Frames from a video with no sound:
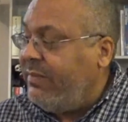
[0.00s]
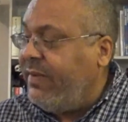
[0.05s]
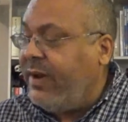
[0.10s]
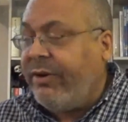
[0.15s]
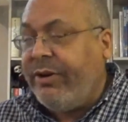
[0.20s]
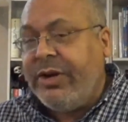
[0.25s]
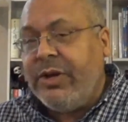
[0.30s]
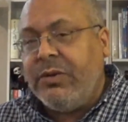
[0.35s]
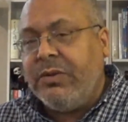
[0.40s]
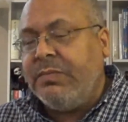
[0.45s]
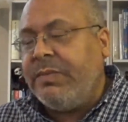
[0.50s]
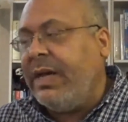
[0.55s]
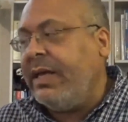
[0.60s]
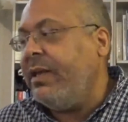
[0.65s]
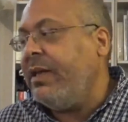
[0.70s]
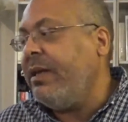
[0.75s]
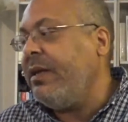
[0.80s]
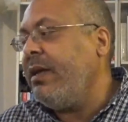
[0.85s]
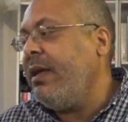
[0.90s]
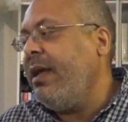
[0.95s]
very old by
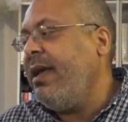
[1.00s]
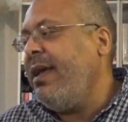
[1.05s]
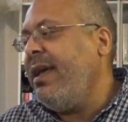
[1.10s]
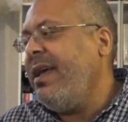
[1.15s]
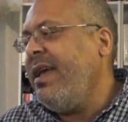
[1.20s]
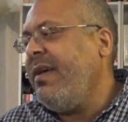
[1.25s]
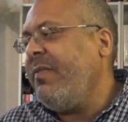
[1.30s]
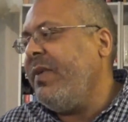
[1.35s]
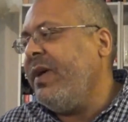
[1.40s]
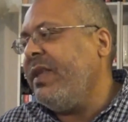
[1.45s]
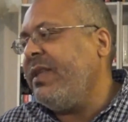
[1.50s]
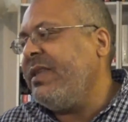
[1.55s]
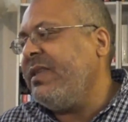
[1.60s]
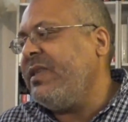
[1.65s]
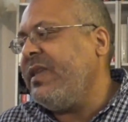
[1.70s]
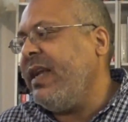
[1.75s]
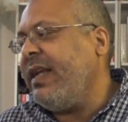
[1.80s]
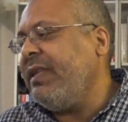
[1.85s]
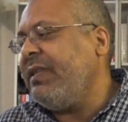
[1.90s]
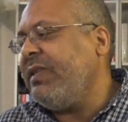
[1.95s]
then. But the
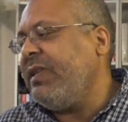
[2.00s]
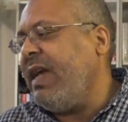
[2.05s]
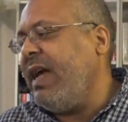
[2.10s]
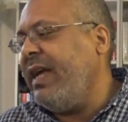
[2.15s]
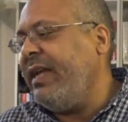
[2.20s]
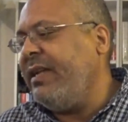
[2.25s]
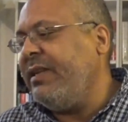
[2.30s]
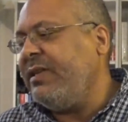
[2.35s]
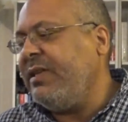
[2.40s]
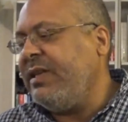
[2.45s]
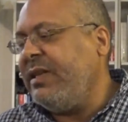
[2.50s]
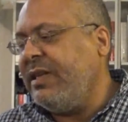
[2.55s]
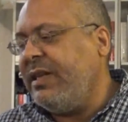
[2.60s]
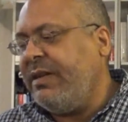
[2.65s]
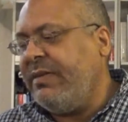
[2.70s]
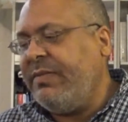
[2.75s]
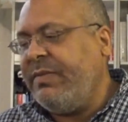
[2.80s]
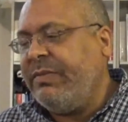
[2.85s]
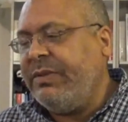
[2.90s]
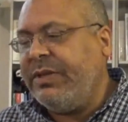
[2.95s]
second side is
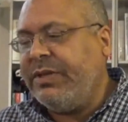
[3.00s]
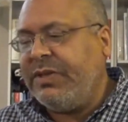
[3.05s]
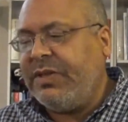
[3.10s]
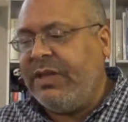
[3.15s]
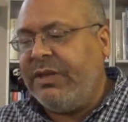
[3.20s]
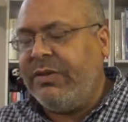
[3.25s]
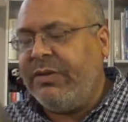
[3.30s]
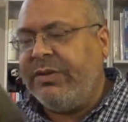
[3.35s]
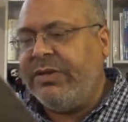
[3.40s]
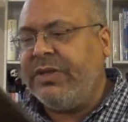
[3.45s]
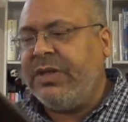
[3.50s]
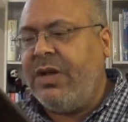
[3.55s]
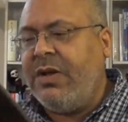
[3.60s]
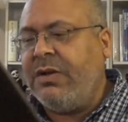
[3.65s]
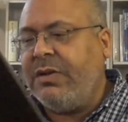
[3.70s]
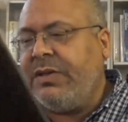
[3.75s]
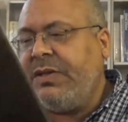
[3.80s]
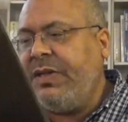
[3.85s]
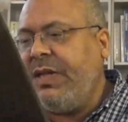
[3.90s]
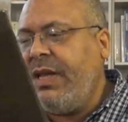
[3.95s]
just other
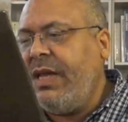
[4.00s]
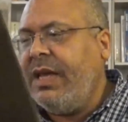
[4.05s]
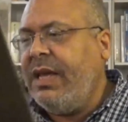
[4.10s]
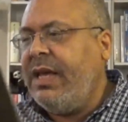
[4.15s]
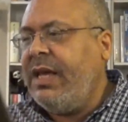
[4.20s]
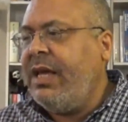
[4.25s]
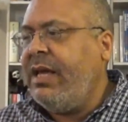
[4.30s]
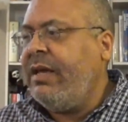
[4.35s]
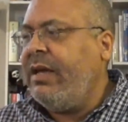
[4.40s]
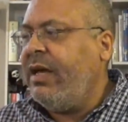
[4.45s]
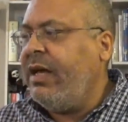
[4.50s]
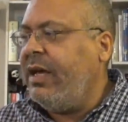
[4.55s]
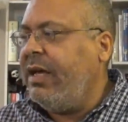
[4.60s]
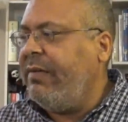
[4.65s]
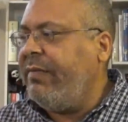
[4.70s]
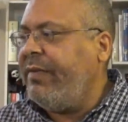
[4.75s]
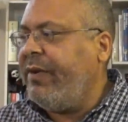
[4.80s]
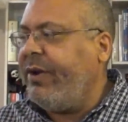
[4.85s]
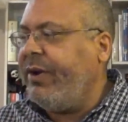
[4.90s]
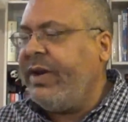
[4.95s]
songs.
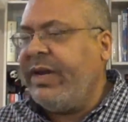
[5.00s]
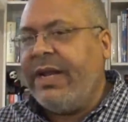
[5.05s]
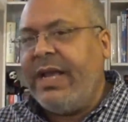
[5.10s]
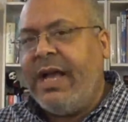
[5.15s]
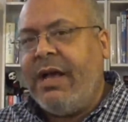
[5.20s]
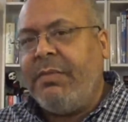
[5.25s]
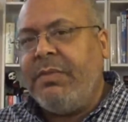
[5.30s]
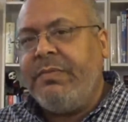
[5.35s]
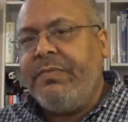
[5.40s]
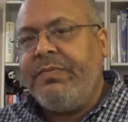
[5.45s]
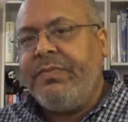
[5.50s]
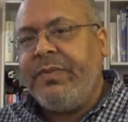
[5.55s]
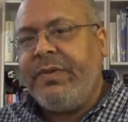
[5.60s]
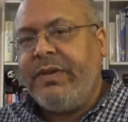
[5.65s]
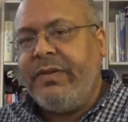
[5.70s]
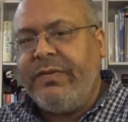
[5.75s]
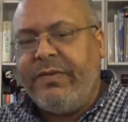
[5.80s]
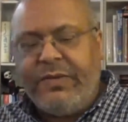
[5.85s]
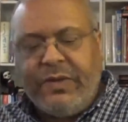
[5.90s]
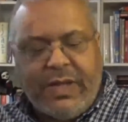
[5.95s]
Very good album
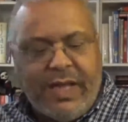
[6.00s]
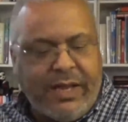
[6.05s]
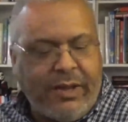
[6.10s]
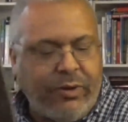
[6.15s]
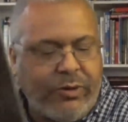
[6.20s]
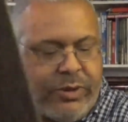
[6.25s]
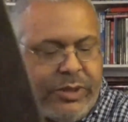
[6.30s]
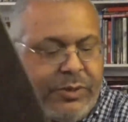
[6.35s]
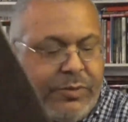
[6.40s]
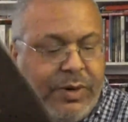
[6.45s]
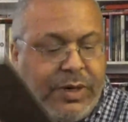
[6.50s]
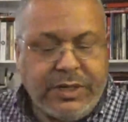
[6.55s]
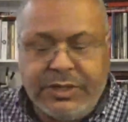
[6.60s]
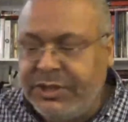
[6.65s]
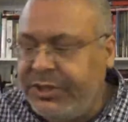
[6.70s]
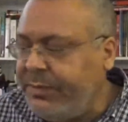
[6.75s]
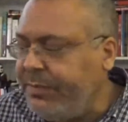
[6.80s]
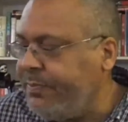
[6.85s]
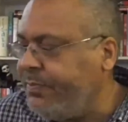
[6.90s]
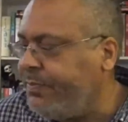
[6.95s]
if you like early Rush.